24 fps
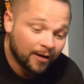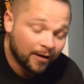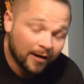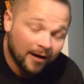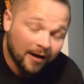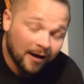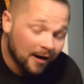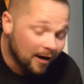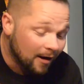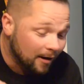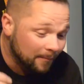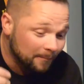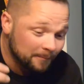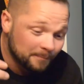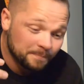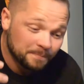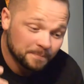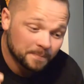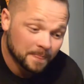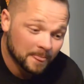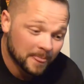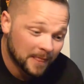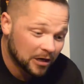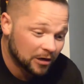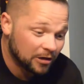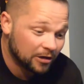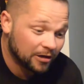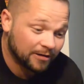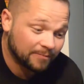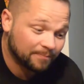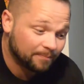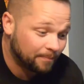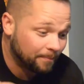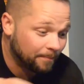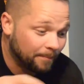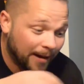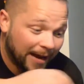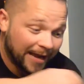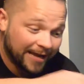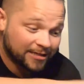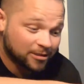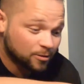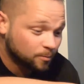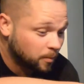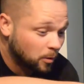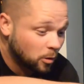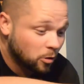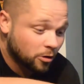By
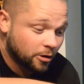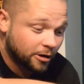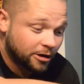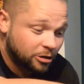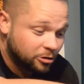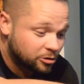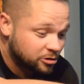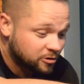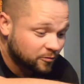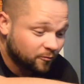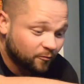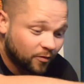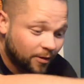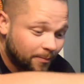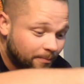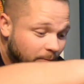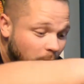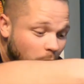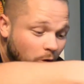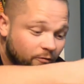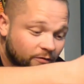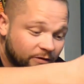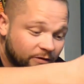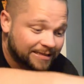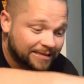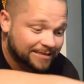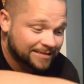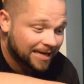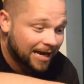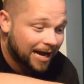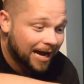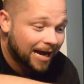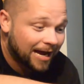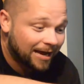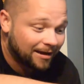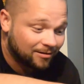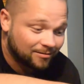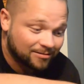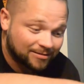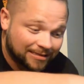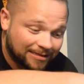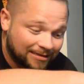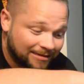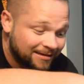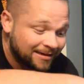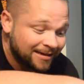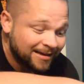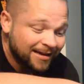exploring, you just flip over tiles
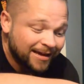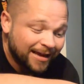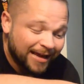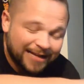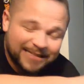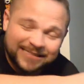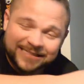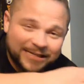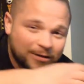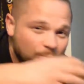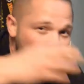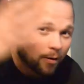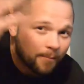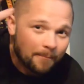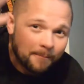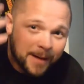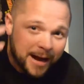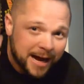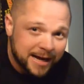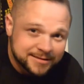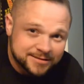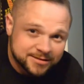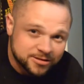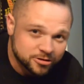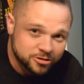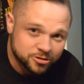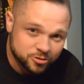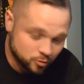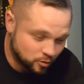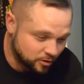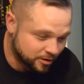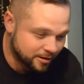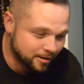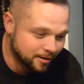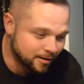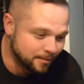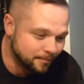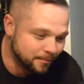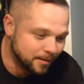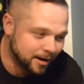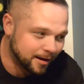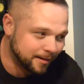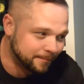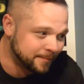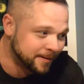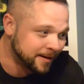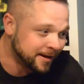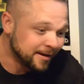and see what monsters would come
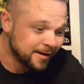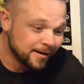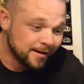up.